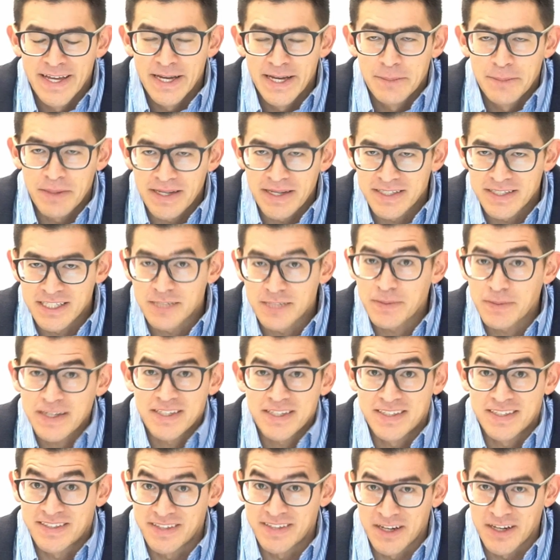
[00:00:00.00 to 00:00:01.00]
But I suspect
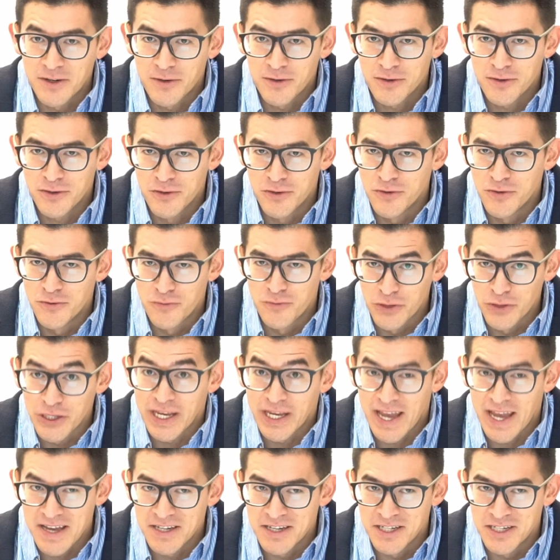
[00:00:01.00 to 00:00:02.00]
Singer, who really
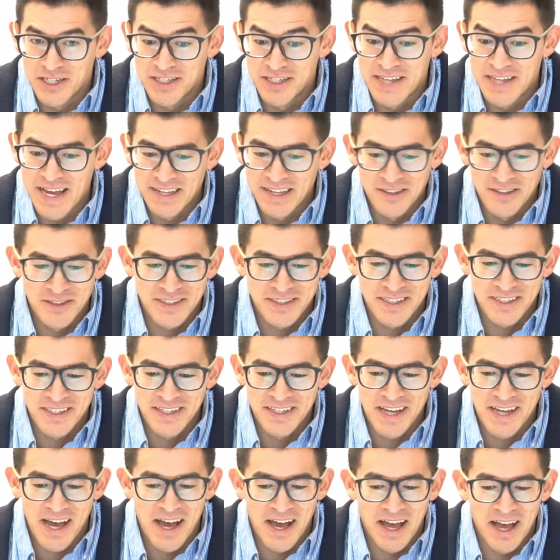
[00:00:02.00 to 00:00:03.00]
hated
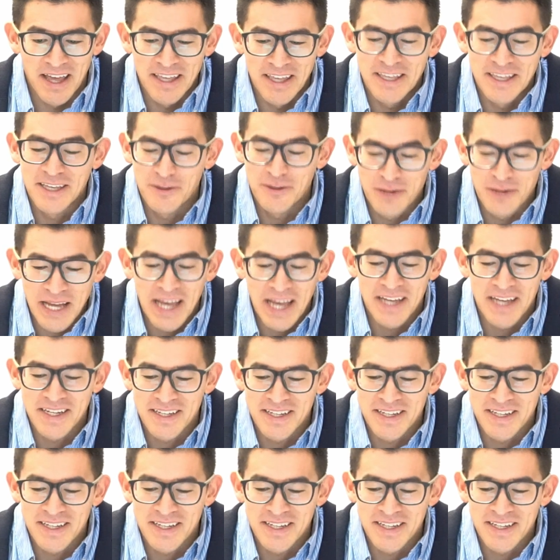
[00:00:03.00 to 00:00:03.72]
Danielson, he would hate